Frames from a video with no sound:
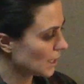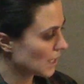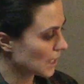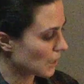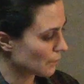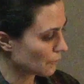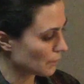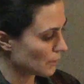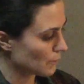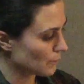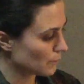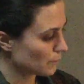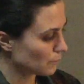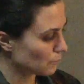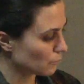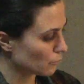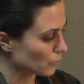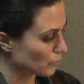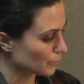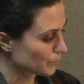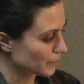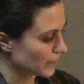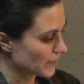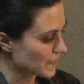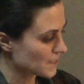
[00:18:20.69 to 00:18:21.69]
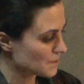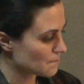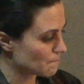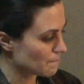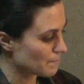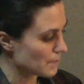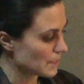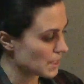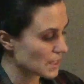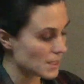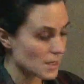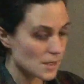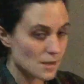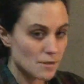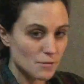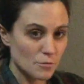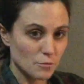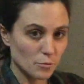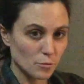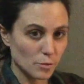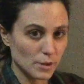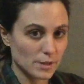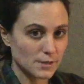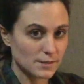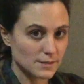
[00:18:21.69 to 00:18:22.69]
and we would replace B
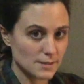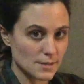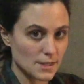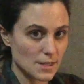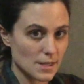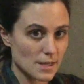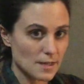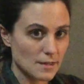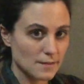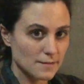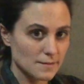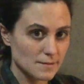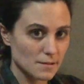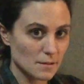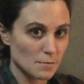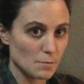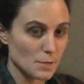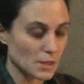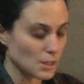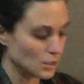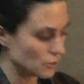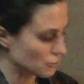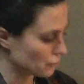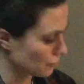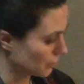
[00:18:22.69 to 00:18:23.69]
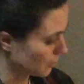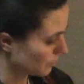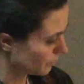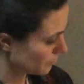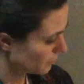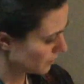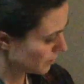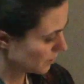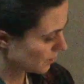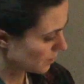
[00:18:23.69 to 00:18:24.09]
with T to mean true.